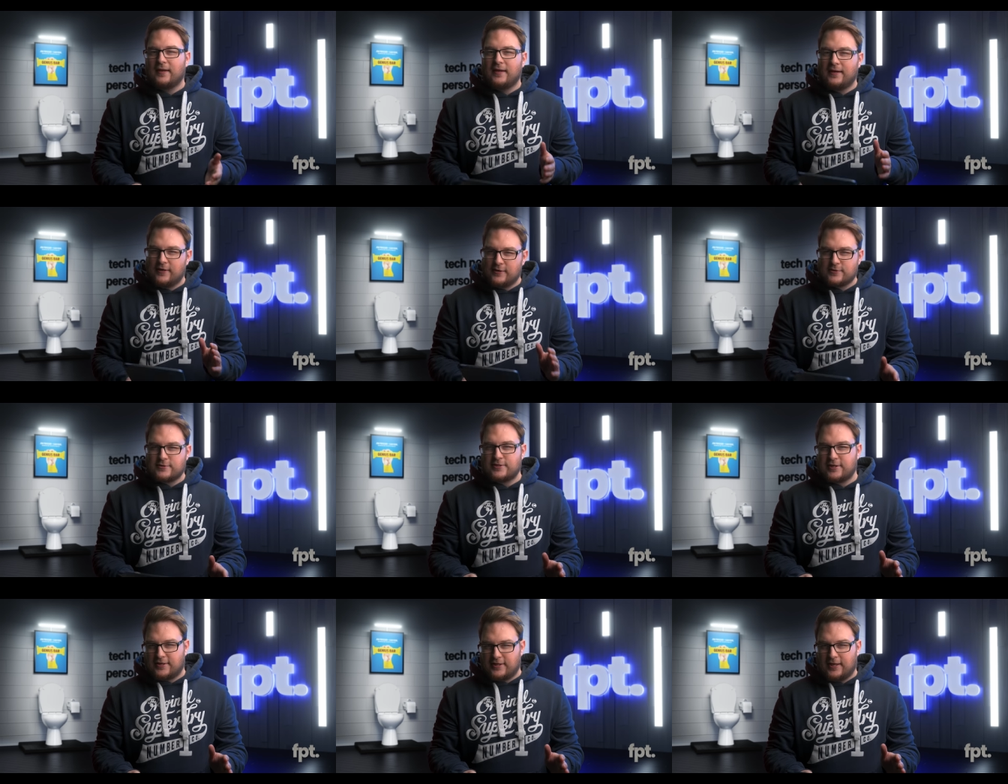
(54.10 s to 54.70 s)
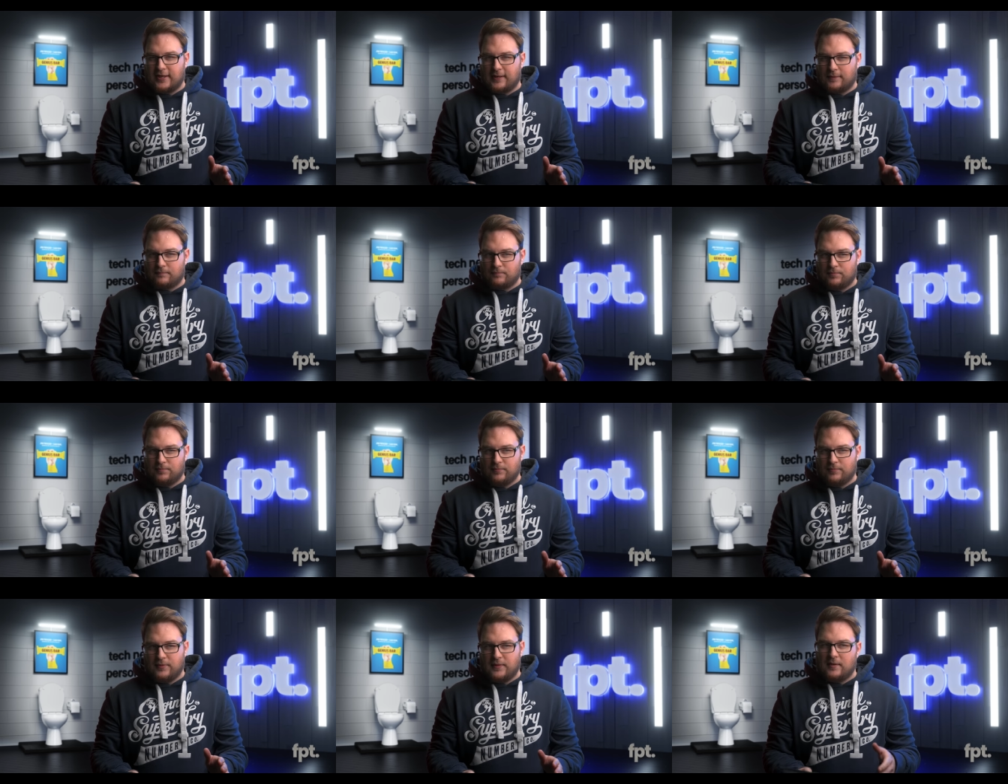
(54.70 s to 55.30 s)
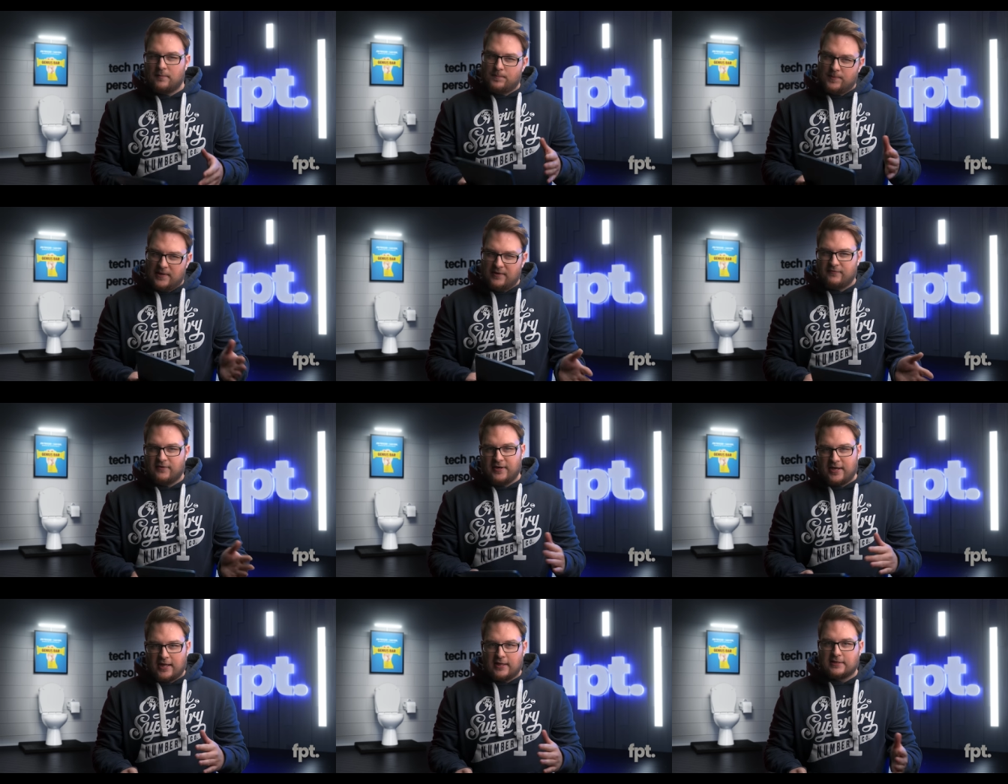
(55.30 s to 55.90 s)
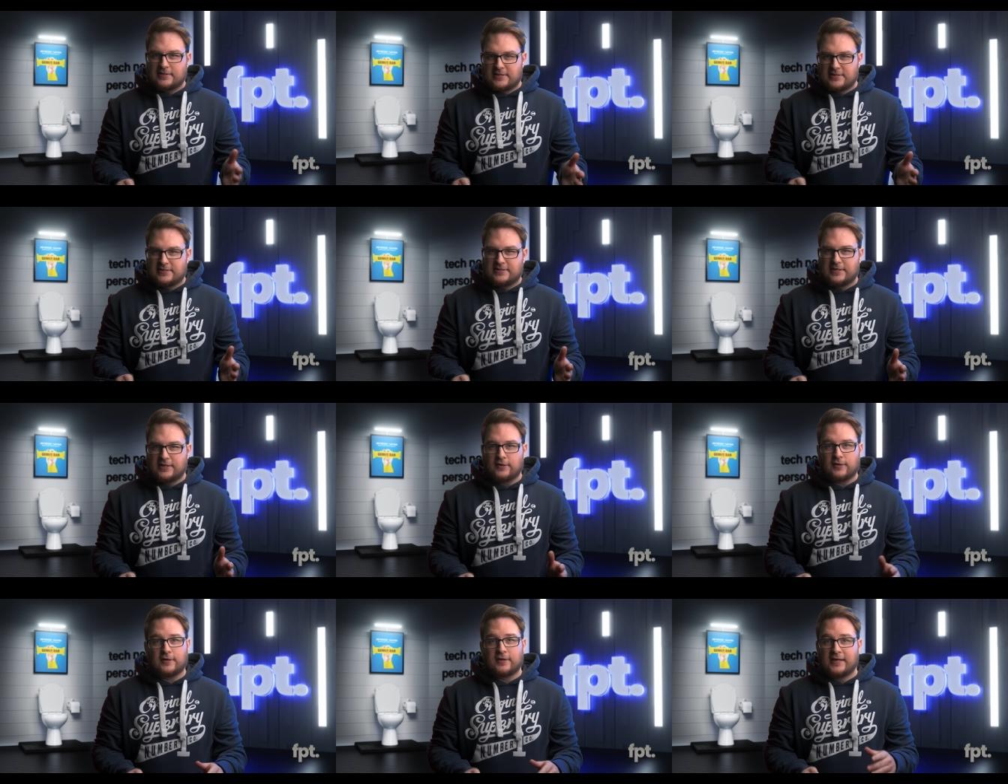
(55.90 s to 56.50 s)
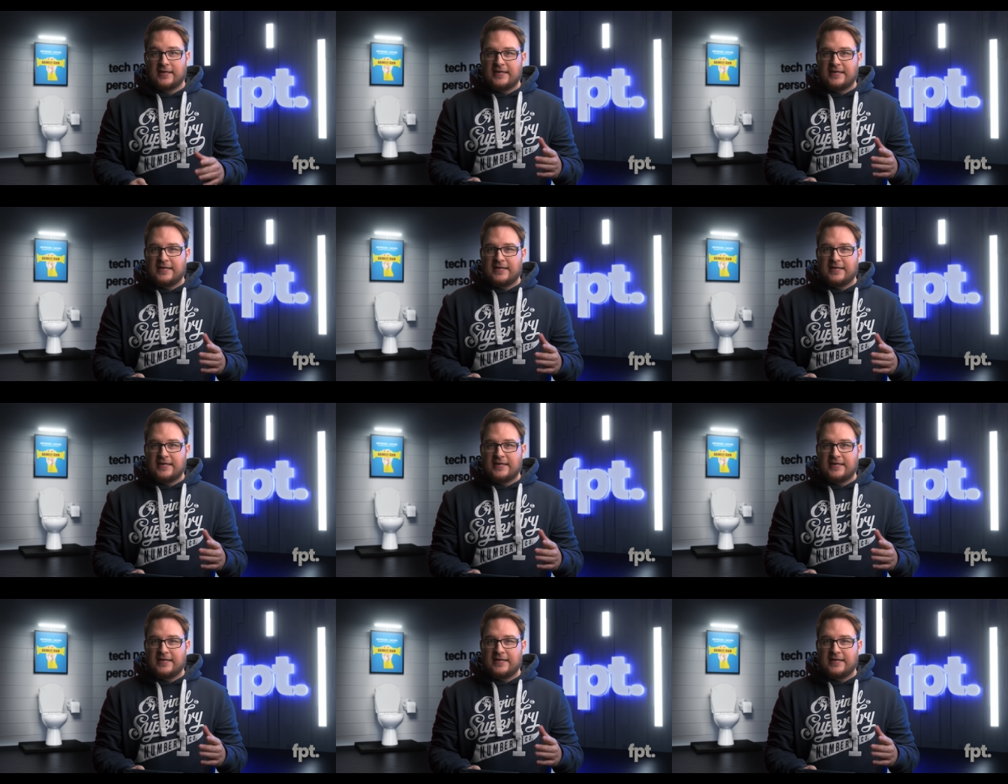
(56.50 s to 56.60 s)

here's the thing. A bit of analysis here.